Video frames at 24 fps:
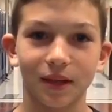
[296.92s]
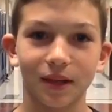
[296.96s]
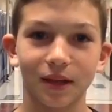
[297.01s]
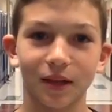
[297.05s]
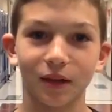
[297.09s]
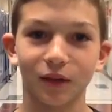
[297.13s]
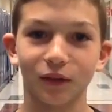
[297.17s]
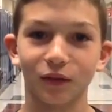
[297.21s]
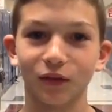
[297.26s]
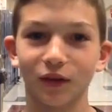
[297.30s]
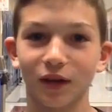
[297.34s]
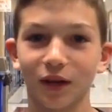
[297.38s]

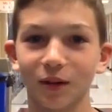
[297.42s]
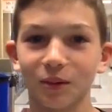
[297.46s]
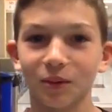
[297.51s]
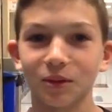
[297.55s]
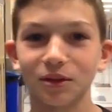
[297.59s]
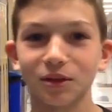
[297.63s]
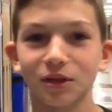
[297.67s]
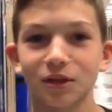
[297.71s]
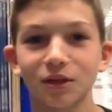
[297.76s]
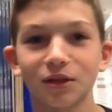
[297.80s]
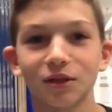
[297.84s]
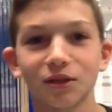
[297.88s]
If I
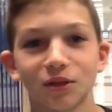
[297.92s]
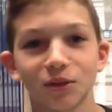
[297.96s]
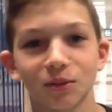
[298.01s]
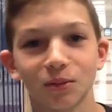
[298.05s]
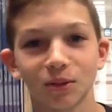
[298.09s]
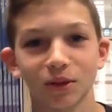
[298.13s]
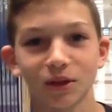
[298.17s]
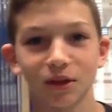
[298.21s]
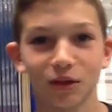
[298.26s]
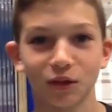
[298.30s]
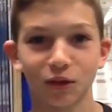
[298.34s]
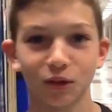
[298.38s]
was a
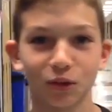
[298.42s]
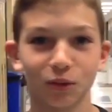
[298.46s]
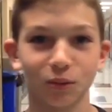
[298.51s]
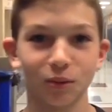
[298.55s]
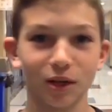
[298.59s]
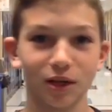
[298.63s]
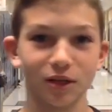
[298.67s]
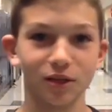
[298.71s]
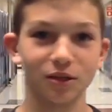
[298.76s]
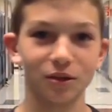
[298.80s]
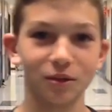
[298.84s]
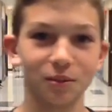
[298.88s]
superhero,
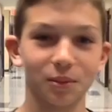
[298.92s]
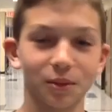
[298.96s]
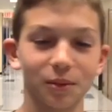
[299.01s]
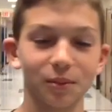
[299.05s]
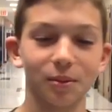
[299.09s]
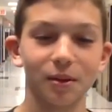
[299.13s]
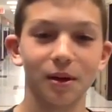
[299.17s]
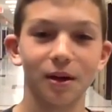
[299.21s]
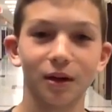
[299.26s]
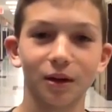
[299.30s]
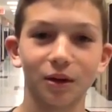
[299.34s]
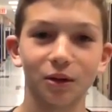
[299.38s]
my
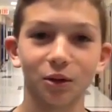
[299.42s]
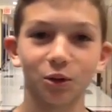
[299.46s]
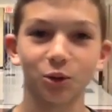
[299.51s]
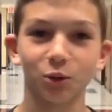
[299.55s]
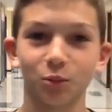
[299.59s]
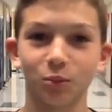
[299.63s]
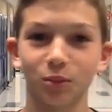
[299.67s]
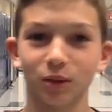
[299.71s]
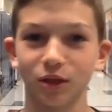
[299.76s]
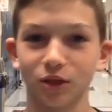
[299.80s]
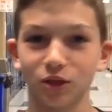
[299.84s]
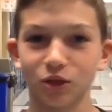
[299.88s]
superpower
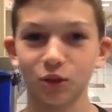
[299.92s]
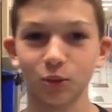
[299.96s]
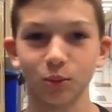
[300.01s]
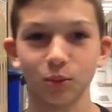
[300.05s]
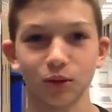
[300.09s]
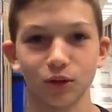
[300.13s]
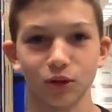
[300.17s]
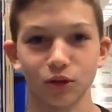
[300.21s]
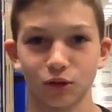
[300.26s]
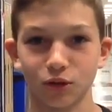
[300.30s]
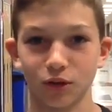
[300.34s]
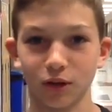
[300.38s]
would be super
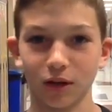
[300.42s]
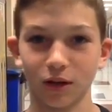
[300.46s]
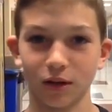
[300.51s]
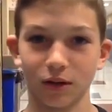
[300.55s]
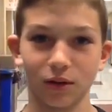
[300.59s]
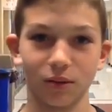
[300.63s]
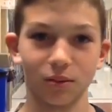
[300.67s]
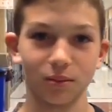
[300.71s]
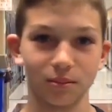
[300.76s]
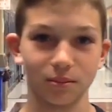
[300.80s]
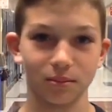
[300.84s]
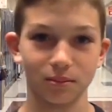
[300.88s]
strength.